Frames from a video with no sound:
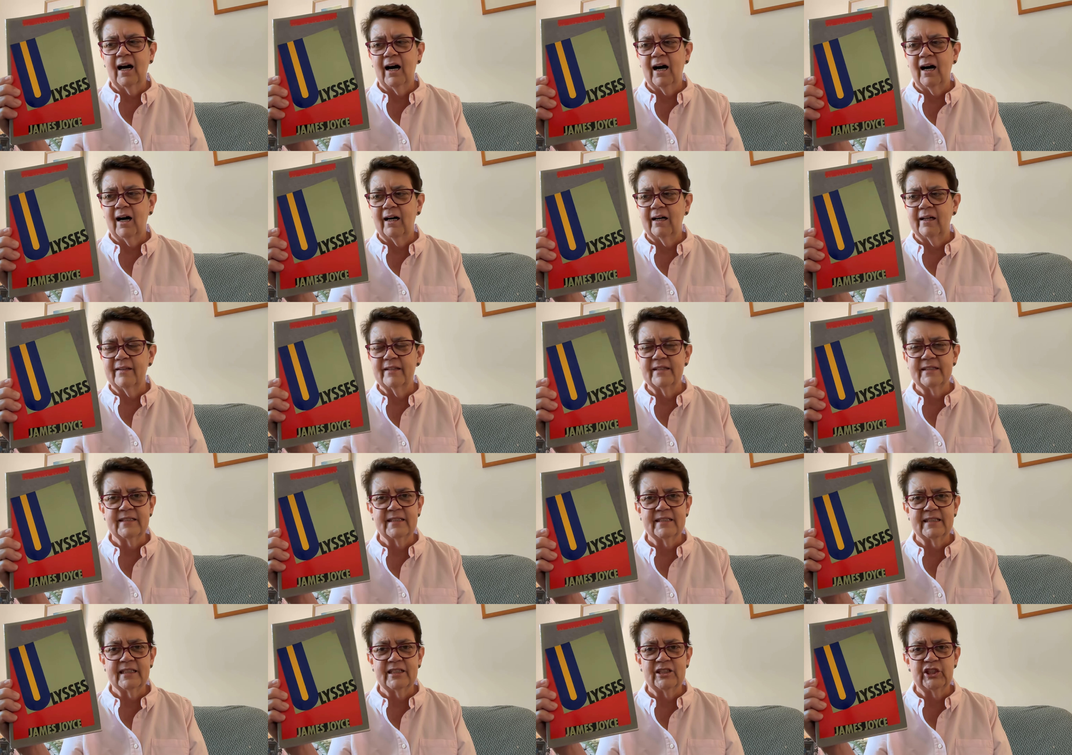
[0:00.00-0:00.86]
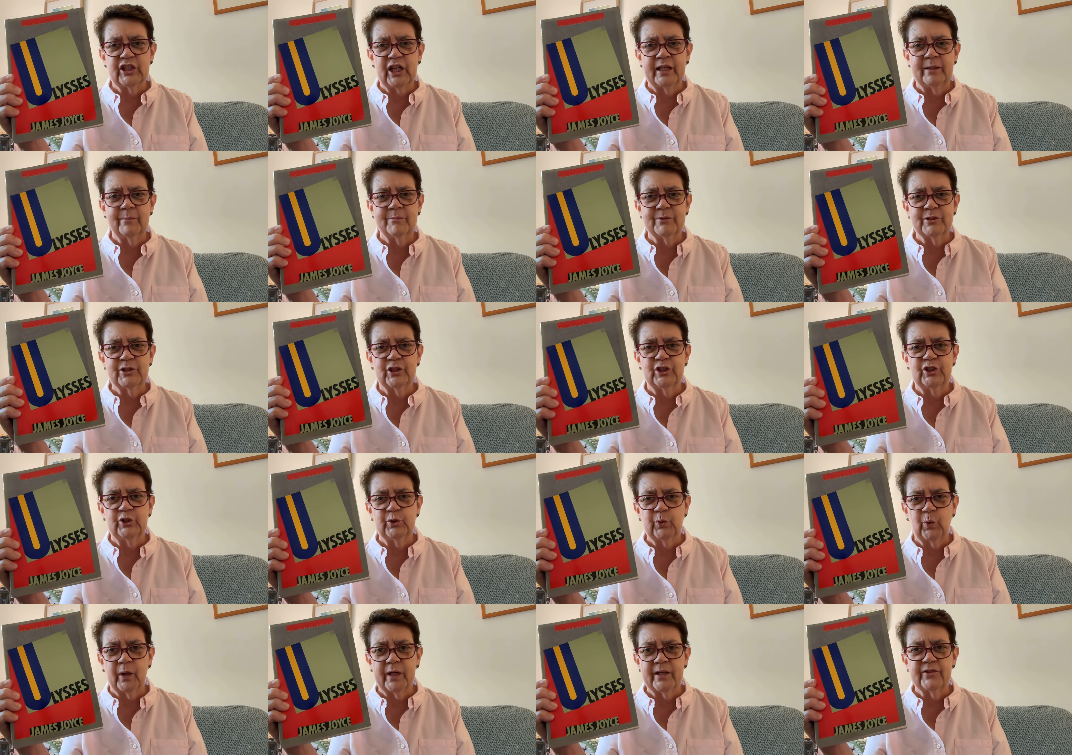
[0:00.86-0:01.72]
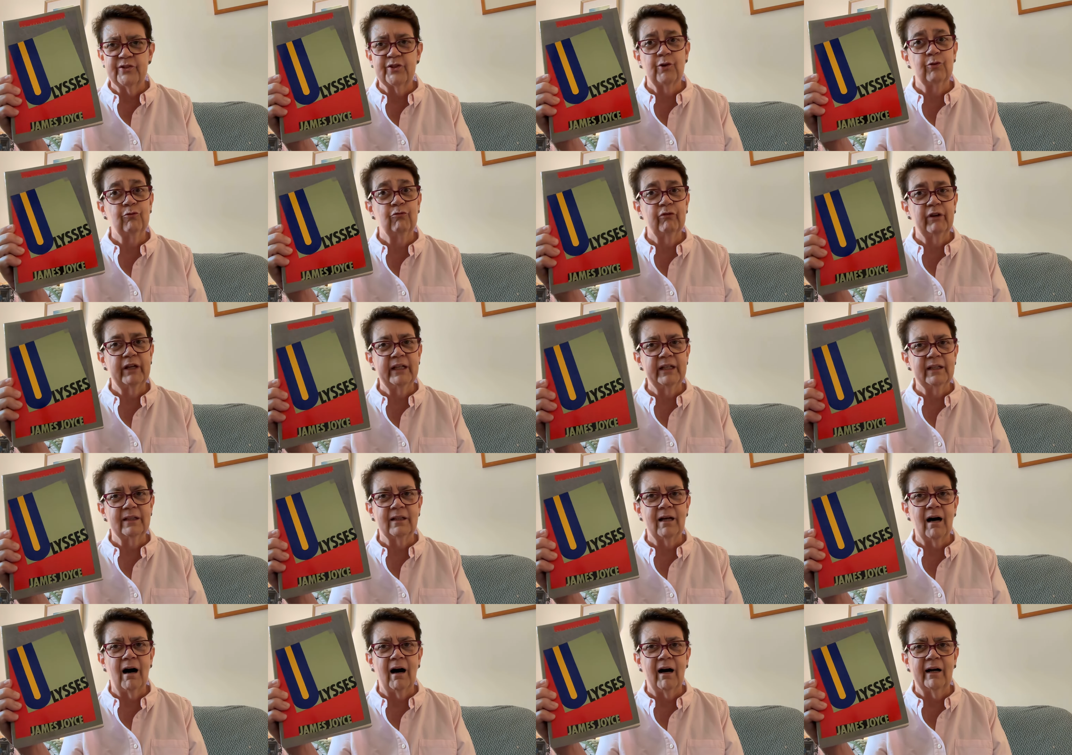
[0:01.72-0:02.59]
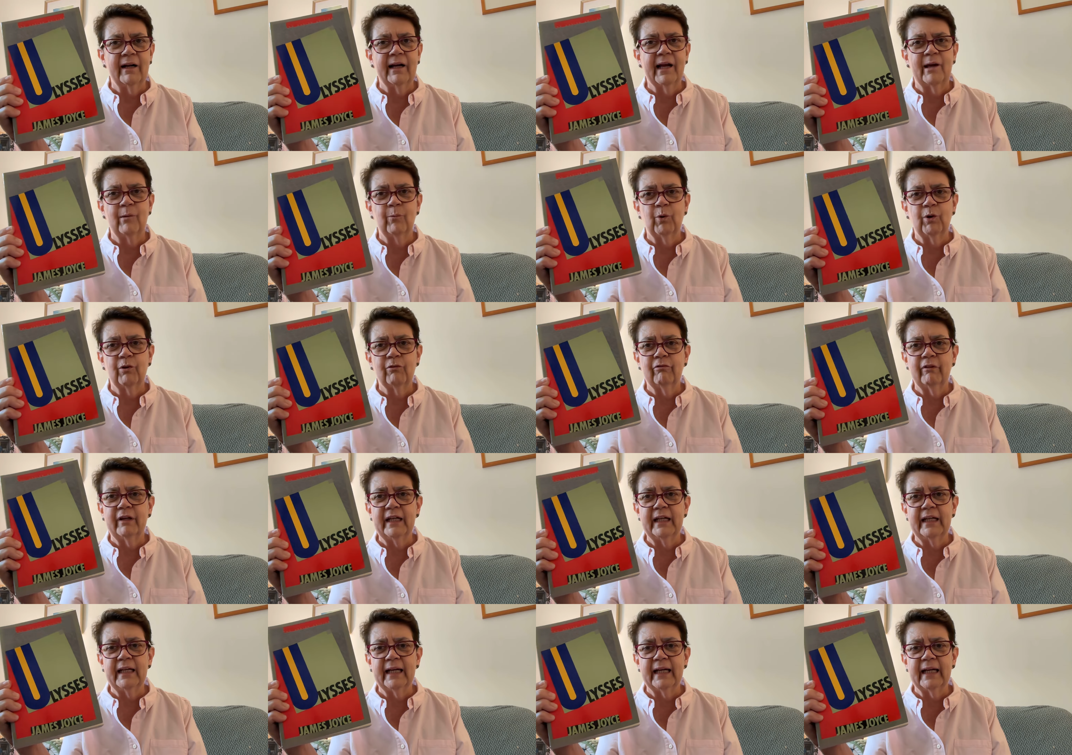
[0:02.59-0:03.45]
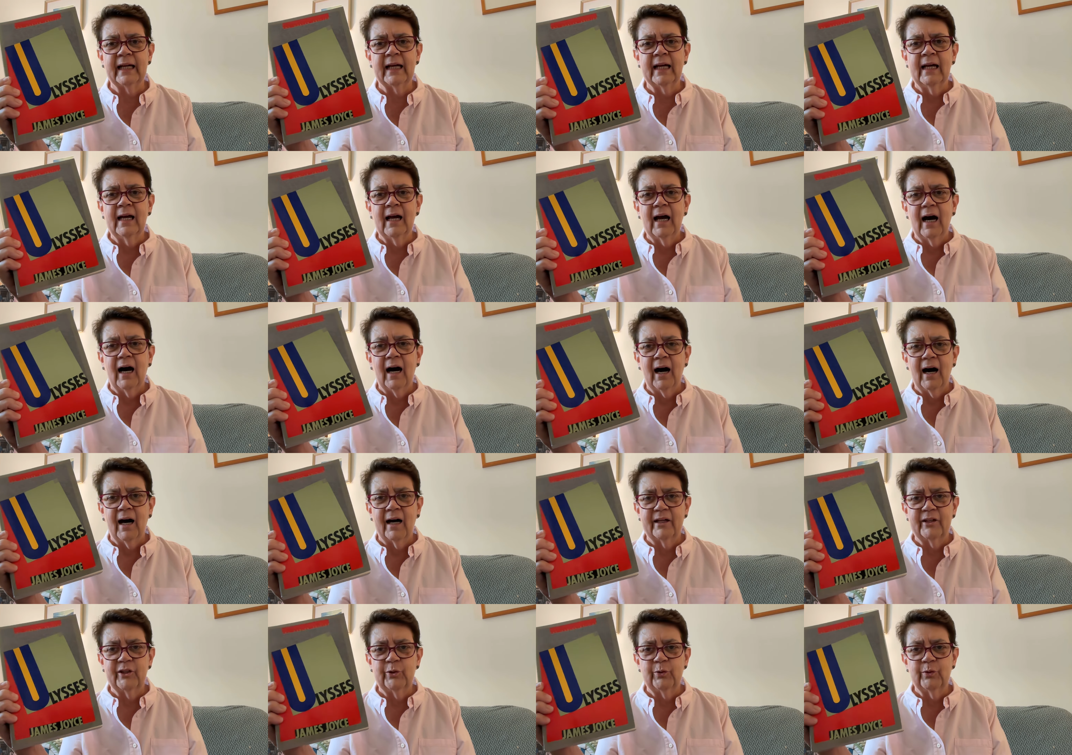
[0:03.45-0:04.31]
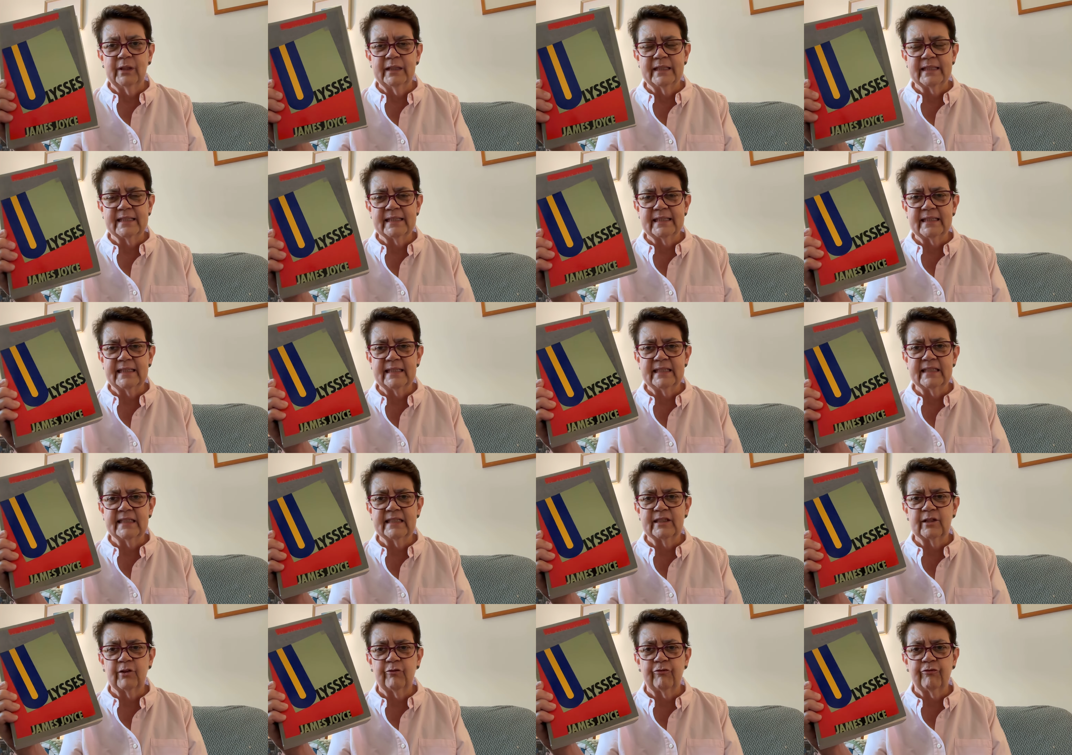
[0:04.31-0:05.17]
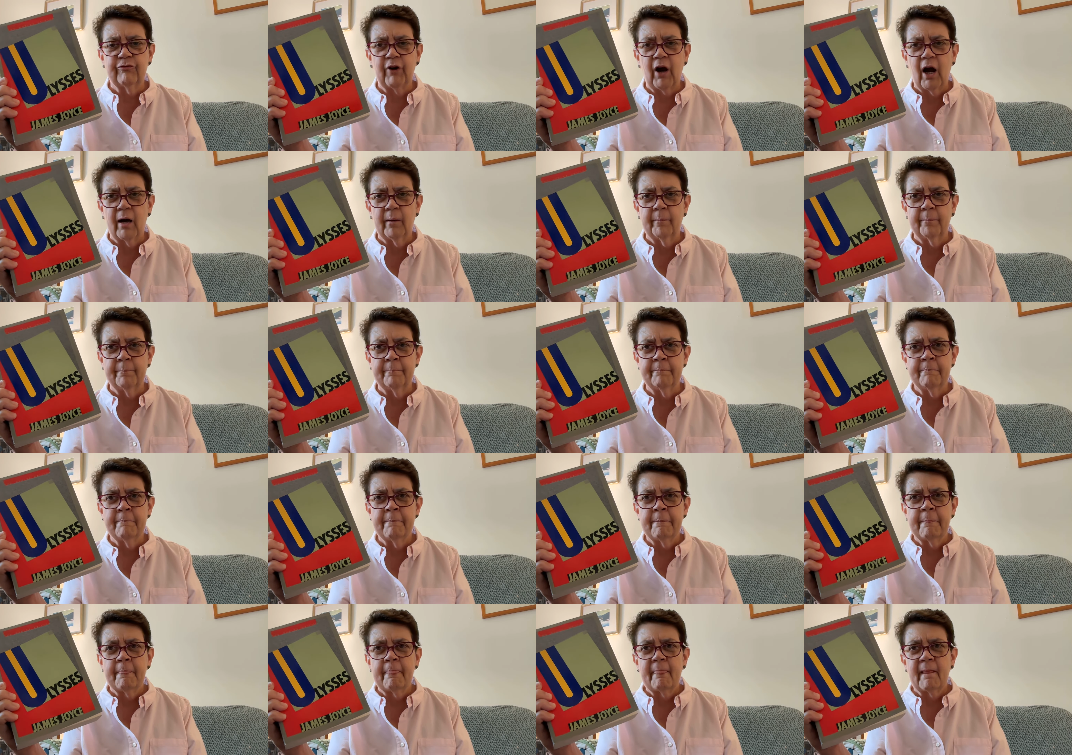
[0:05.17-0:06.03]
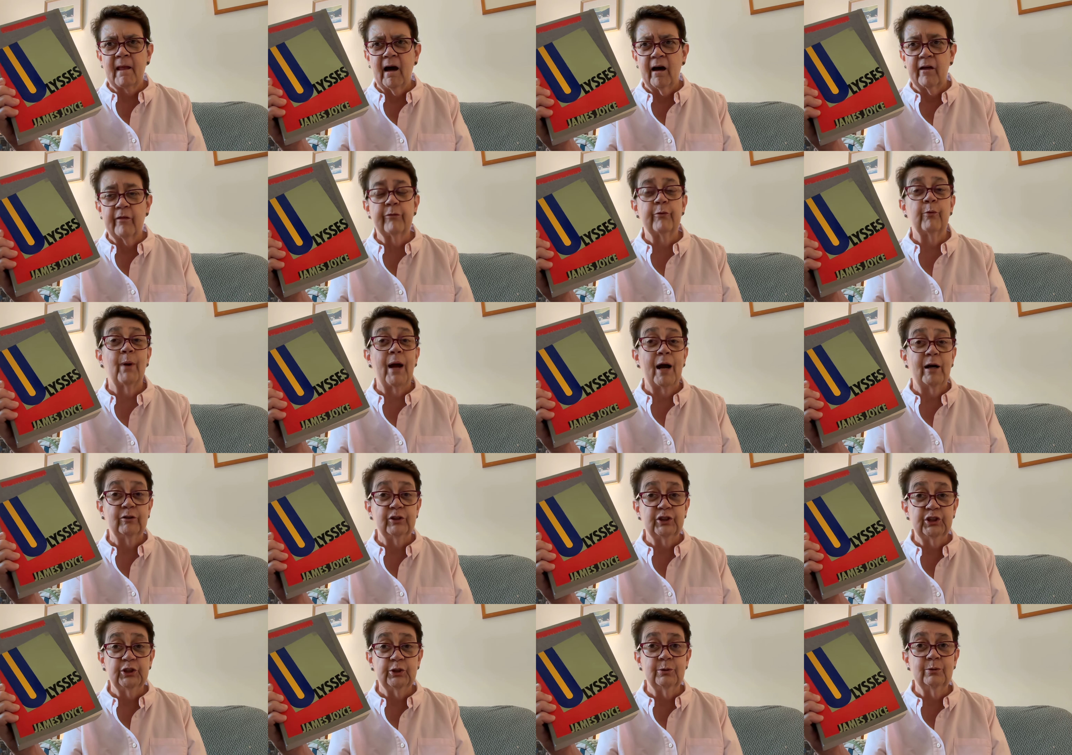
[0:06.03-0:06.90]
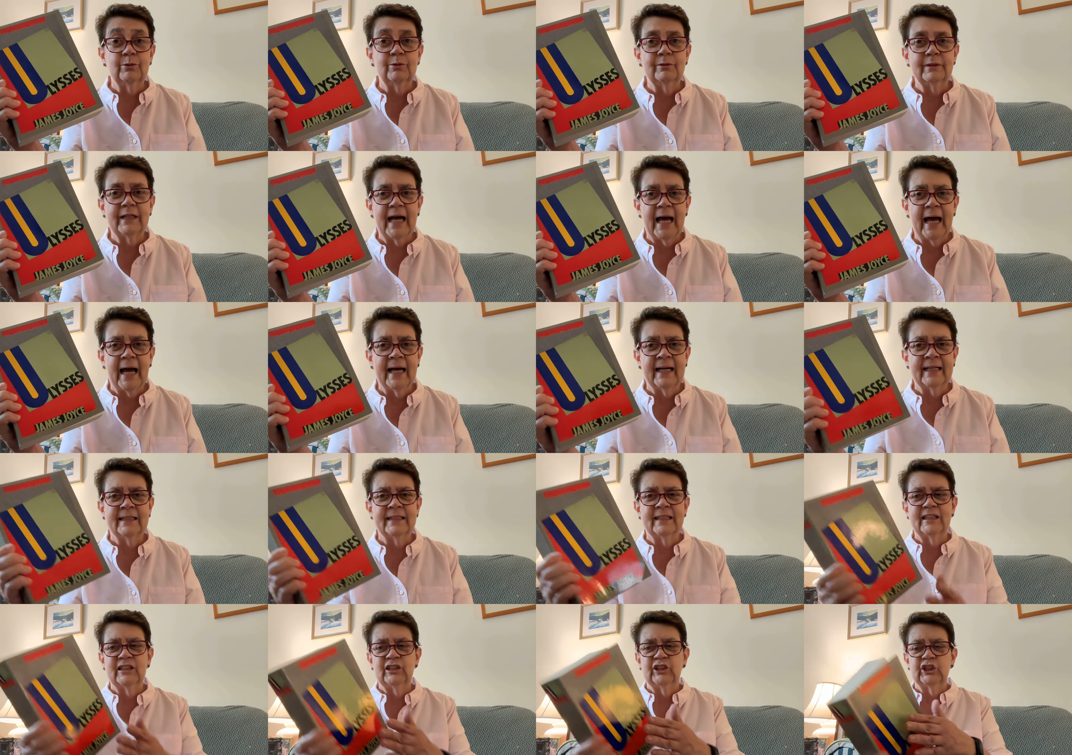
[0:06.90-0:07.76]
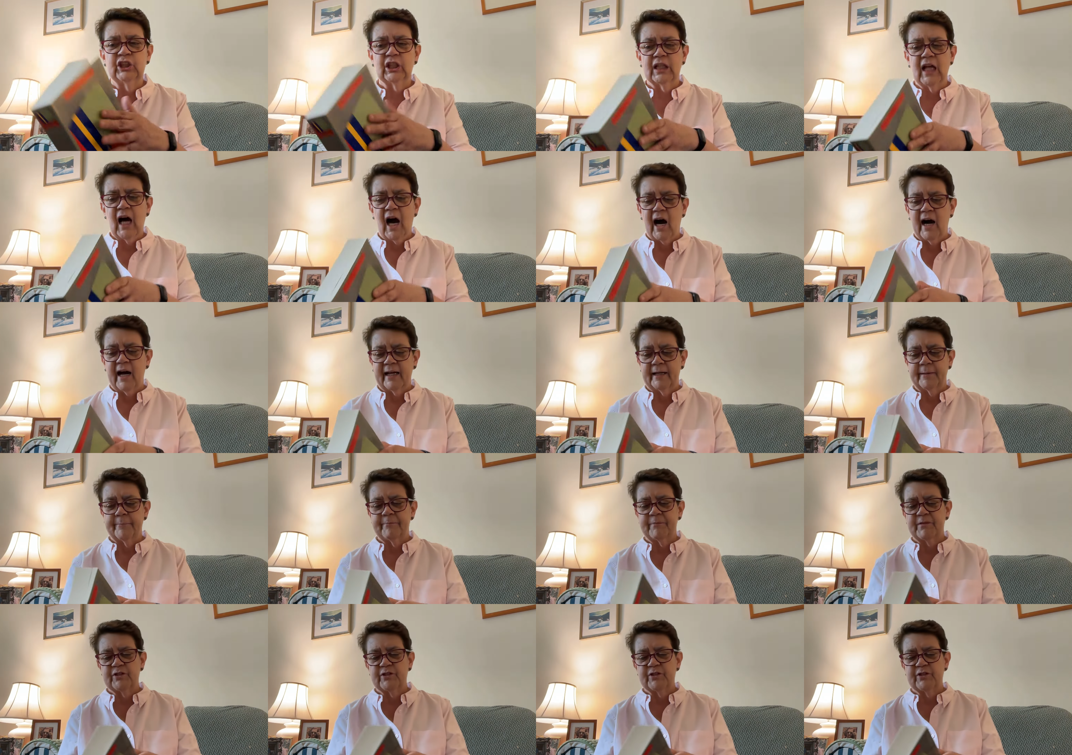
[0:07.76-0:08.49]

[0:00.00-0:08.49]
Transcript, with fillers: Uh, this is a James Joyce read along, and we're reading uh, Ulysses from uh, throughout June and July.